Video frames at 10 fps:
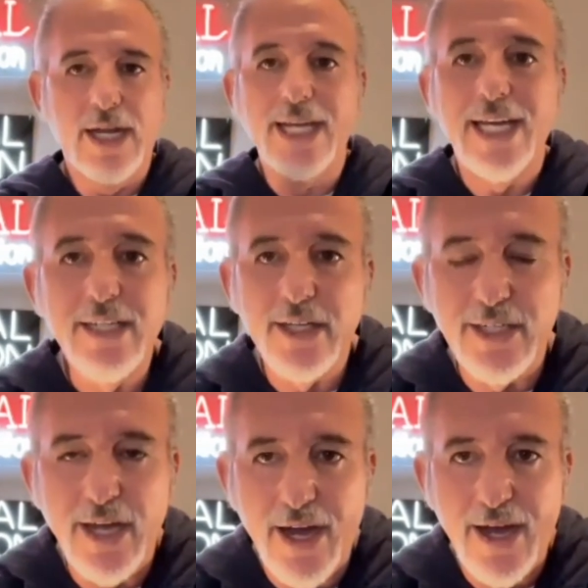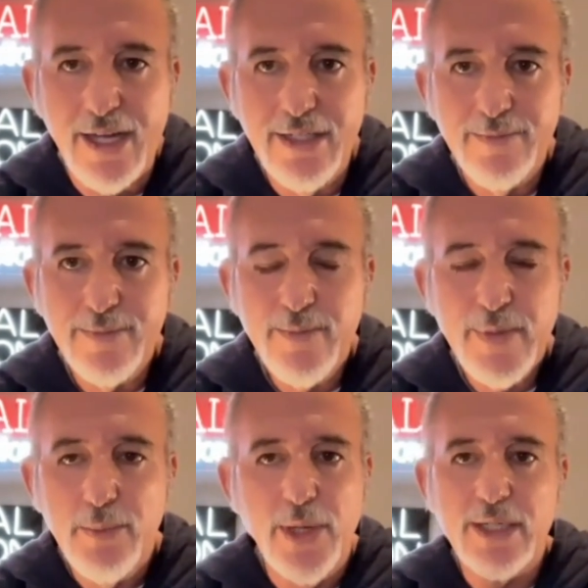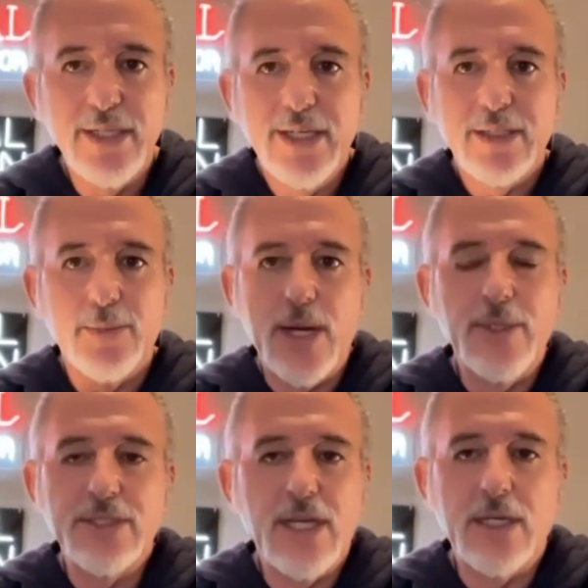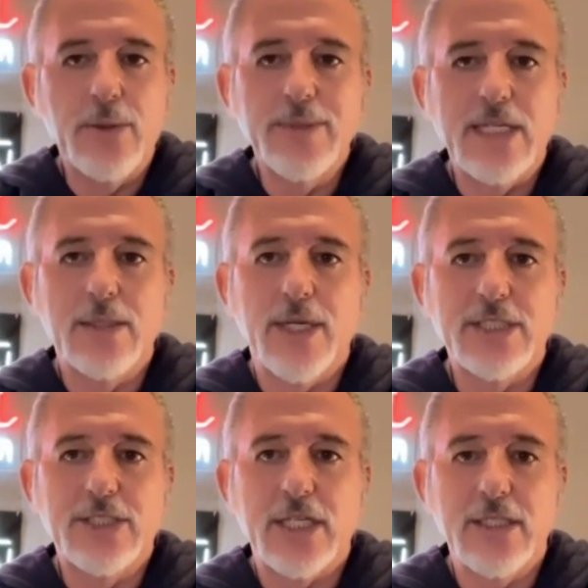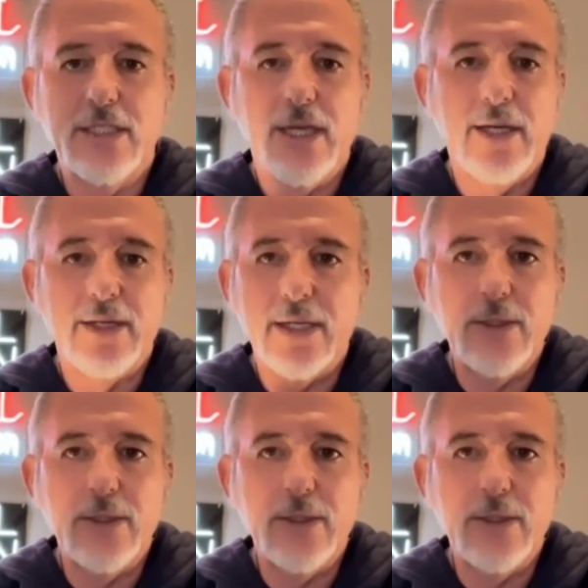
And I got nothing to hide, but the bottom line is I don't want to get in my checking account.